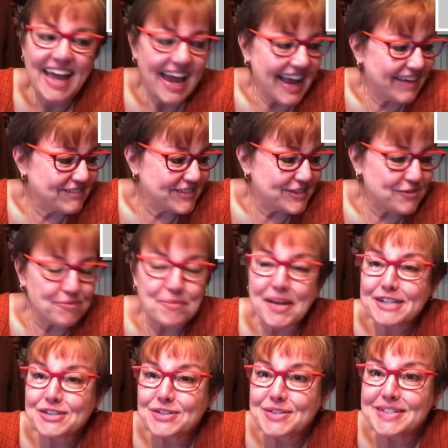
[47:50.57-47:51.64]
I have
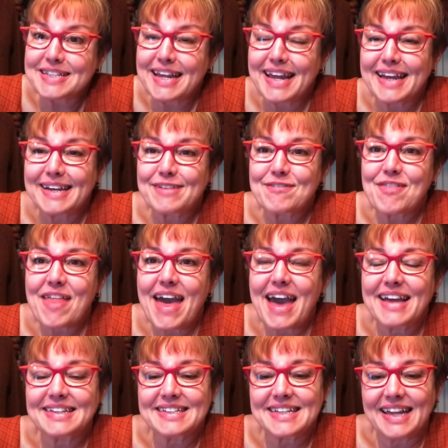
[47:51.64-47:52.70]
pictures taken of
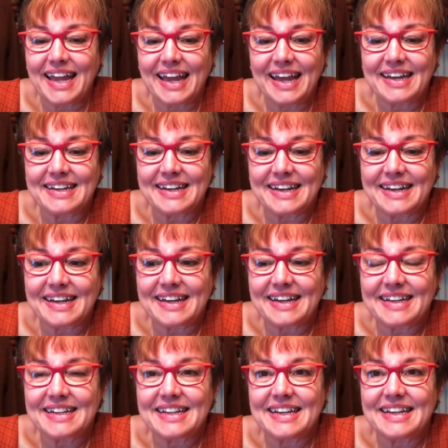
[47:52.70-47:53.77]
that, and
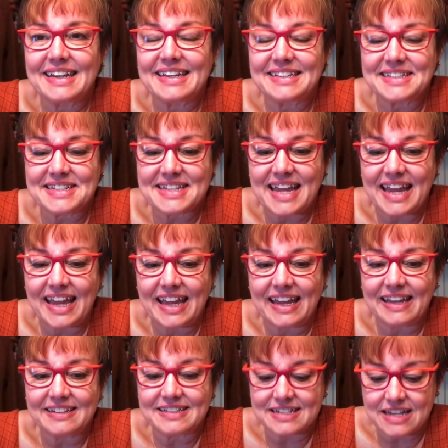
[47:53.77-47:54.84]
it is
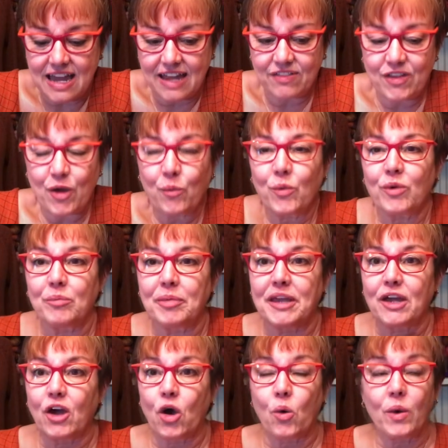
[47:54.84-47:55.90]
a design that will be
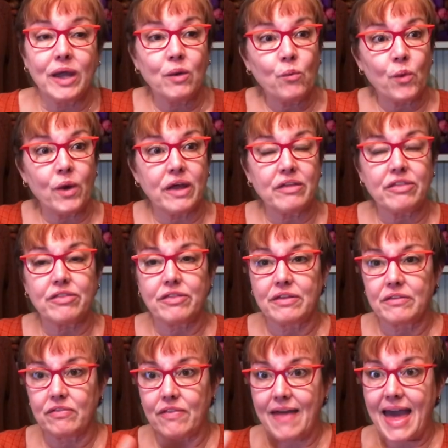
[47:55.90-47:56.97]
going with
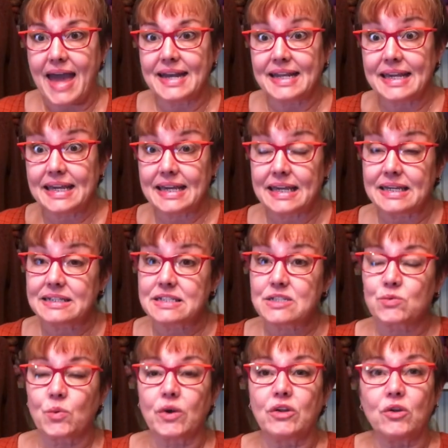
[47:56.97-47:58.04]
that kit,
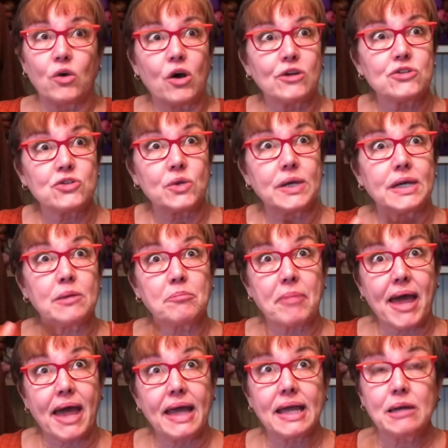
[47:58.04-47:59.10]
where you also get a
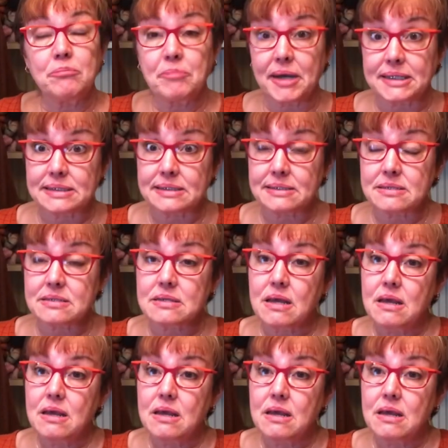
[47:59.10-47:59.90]
bag and buttons.